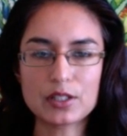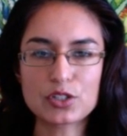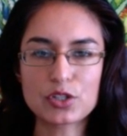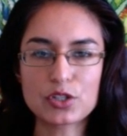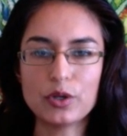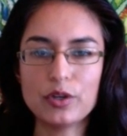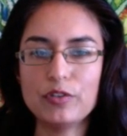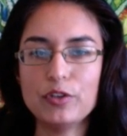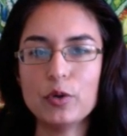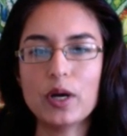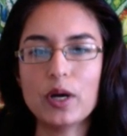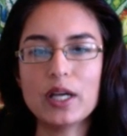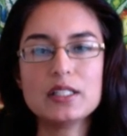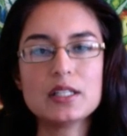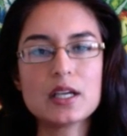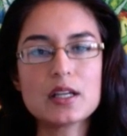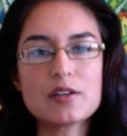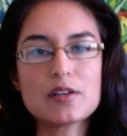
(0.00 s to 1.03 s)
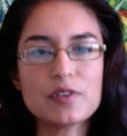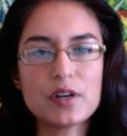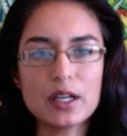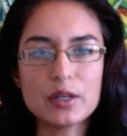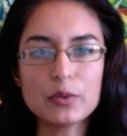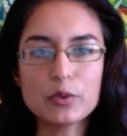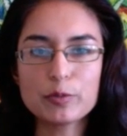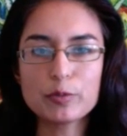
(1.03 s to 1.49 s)
So if you
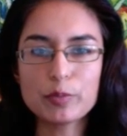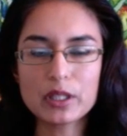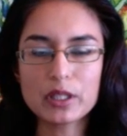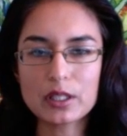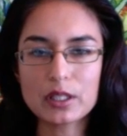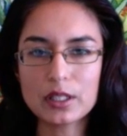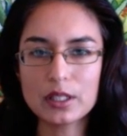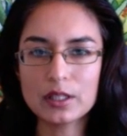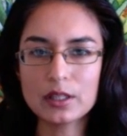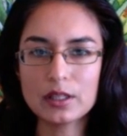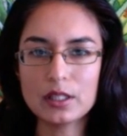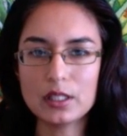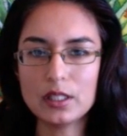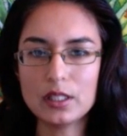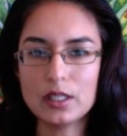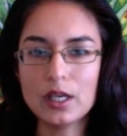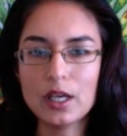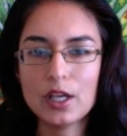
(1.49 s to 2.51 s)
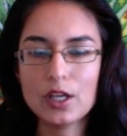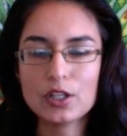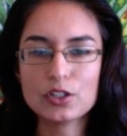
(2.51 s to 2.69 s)
identify with pitta in the